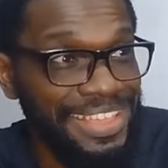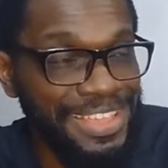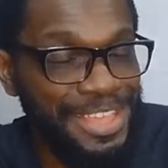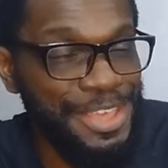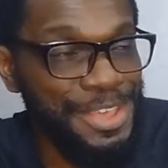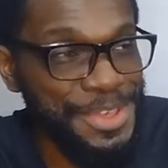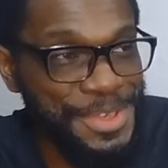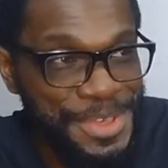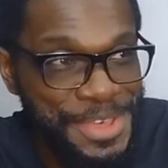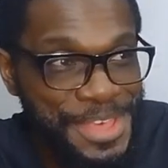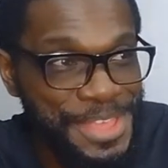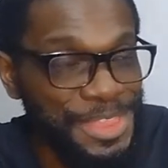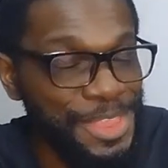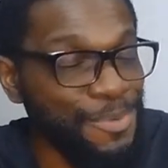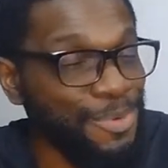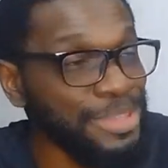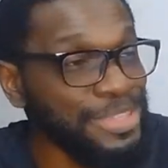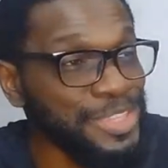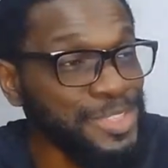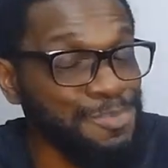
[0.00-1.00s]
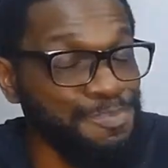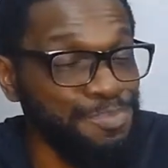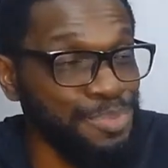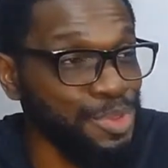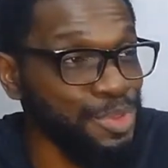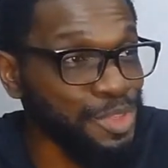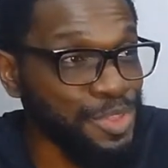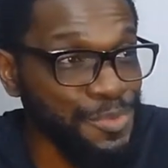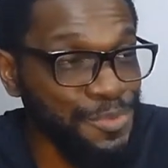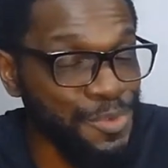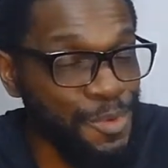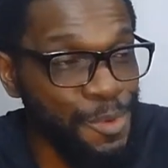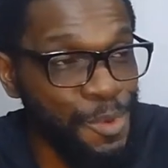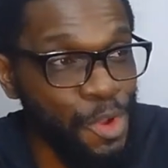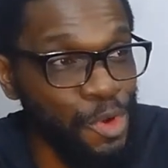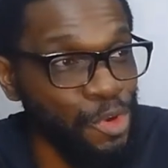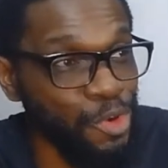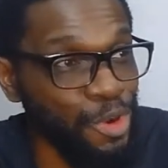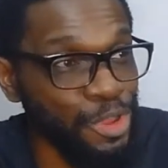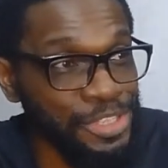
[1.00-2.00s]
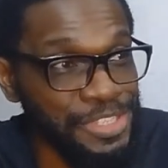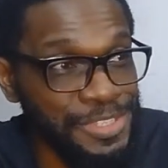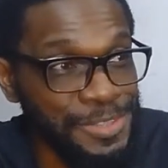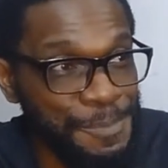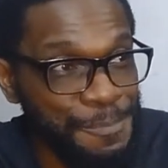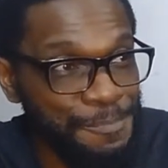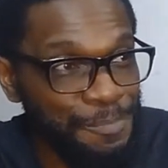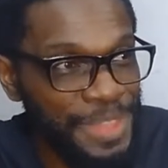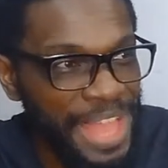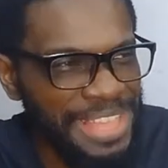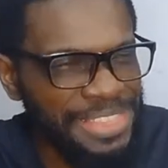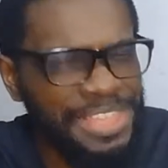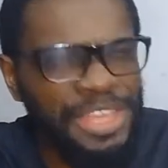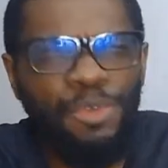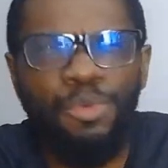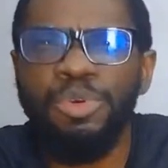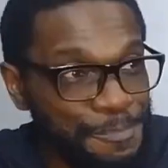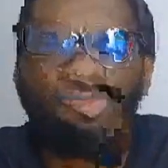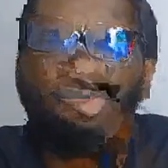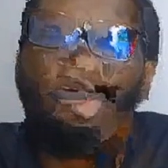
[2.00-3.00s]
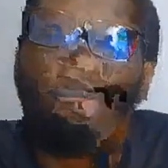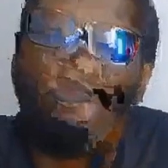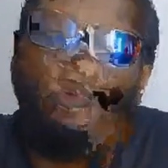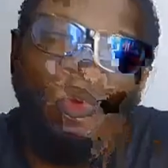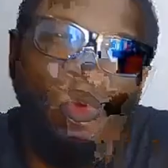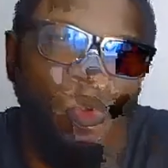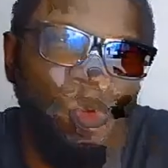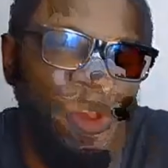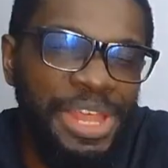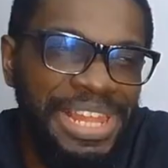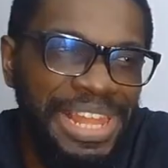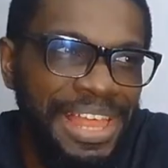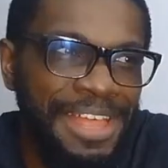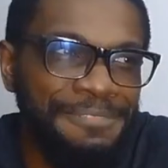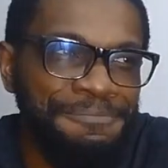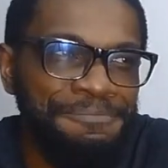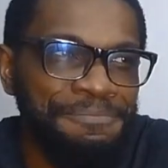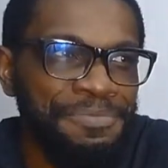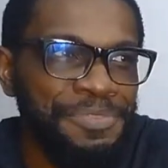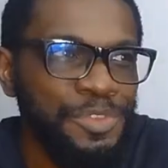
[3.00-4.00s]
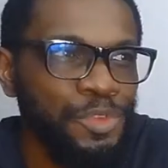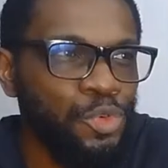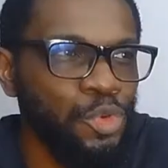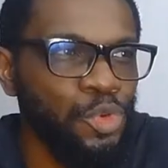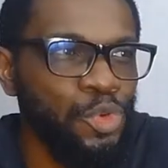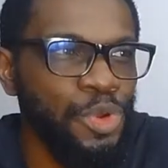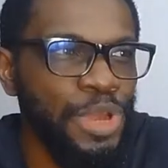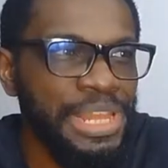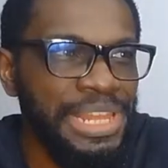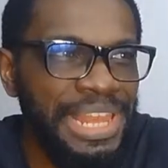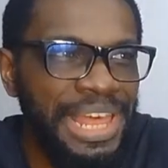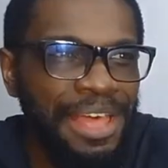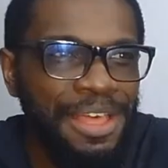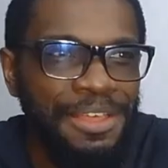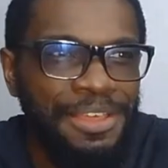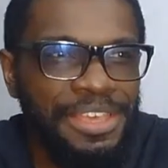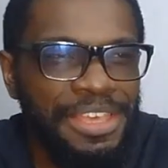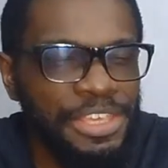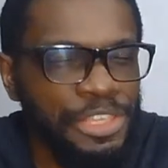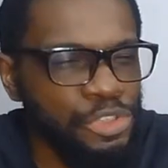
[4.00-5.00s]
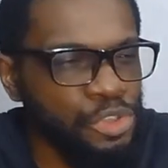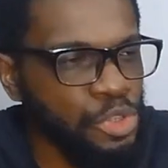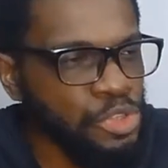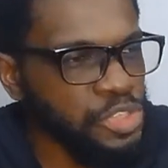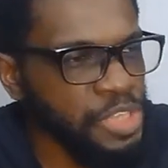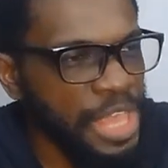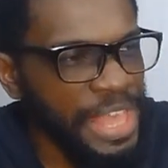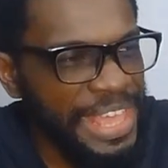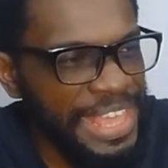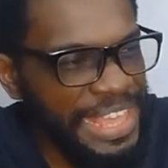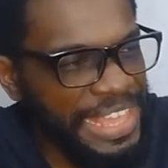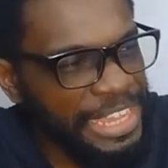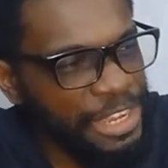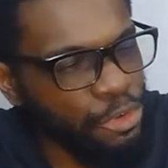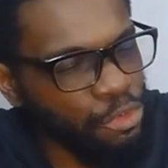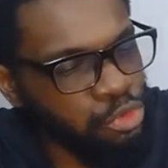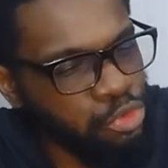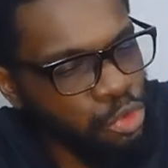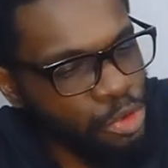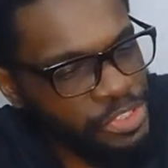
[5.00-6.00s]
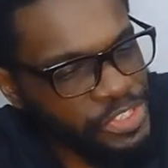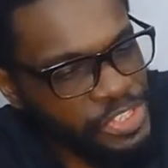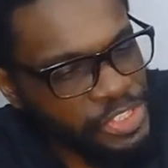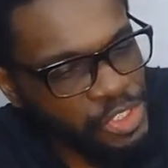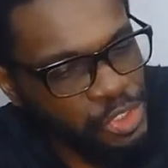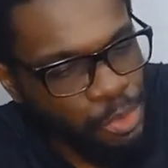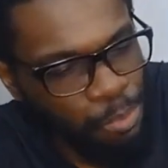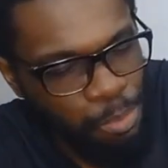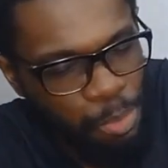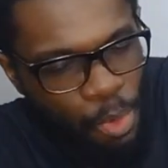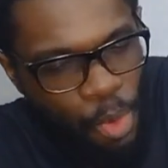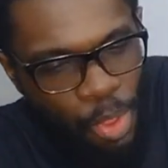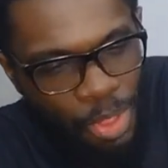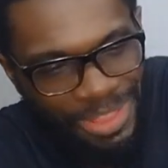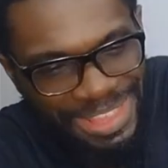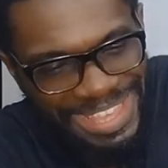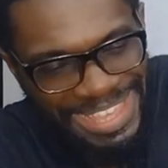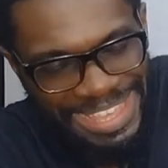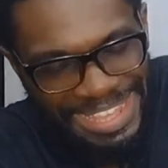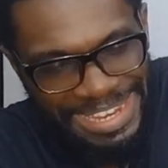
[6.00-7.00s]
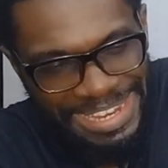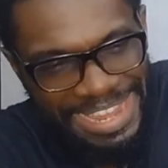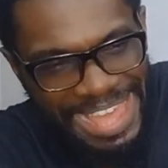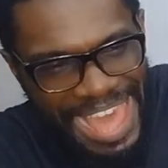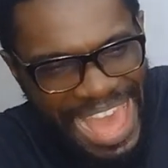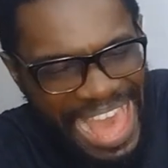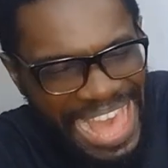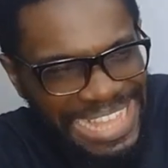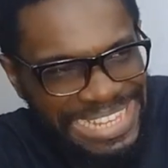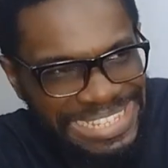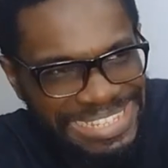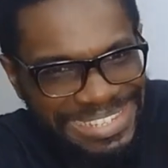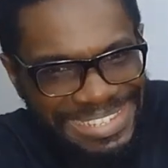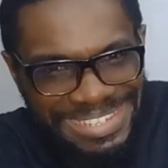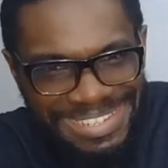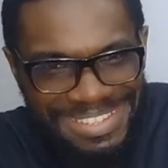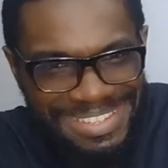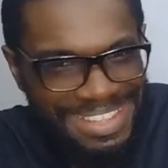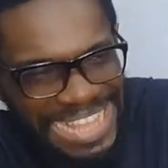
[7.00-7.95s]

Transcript: there was this beautiful cross. I think it was from Cucurella. He just crosses the ball in, and